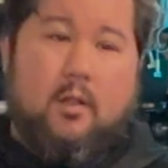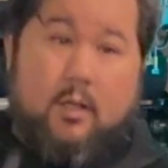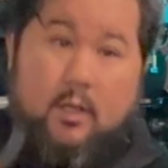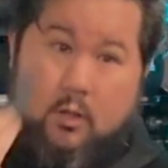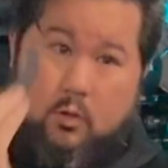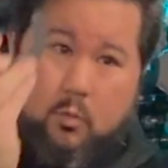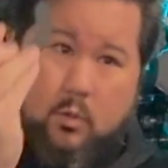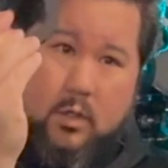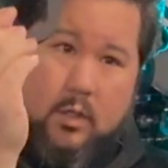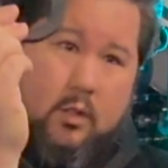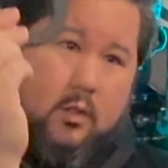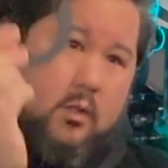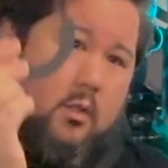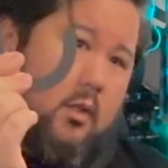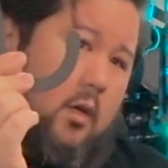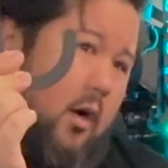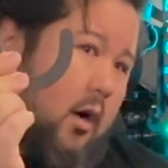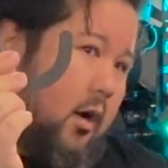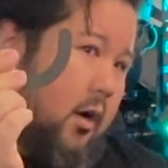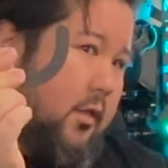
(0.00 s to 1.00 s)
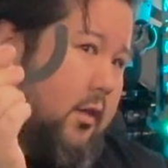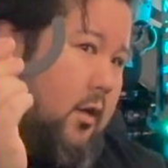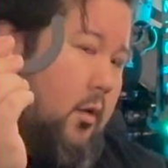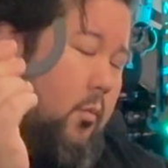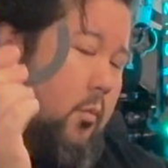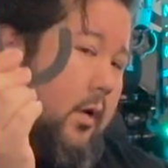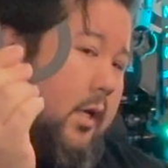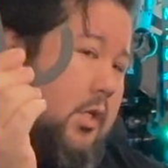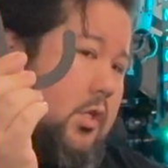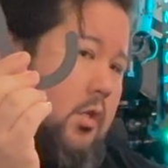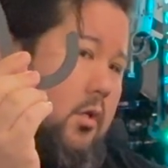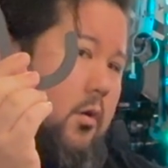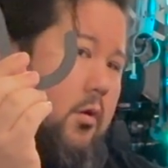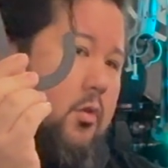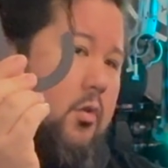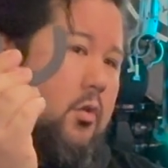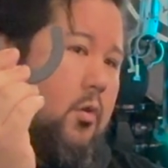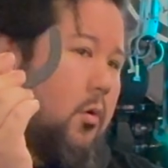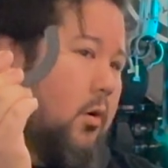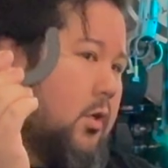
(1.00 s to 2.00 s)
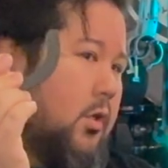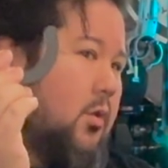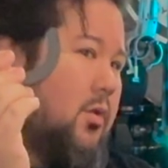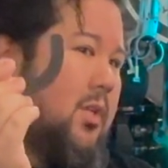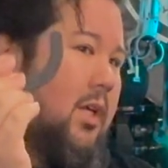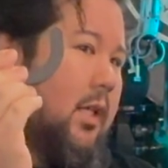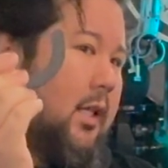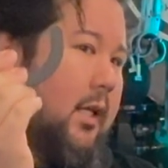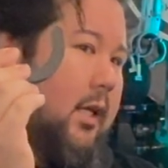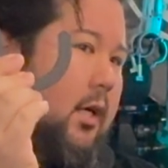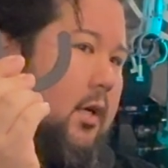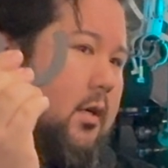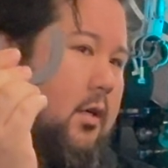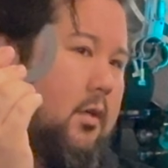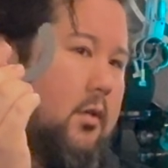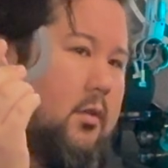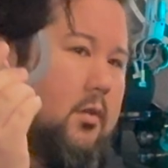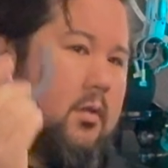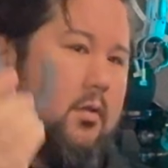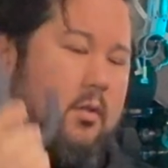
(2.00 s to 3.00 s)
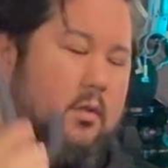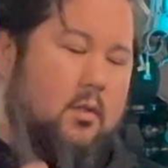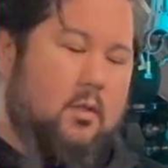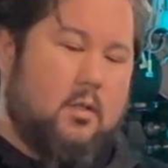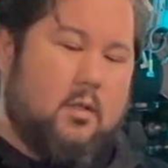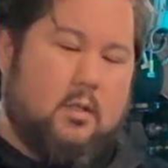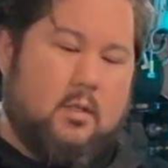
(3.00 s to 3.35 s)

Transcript: these ones, are the original storage utility hooks.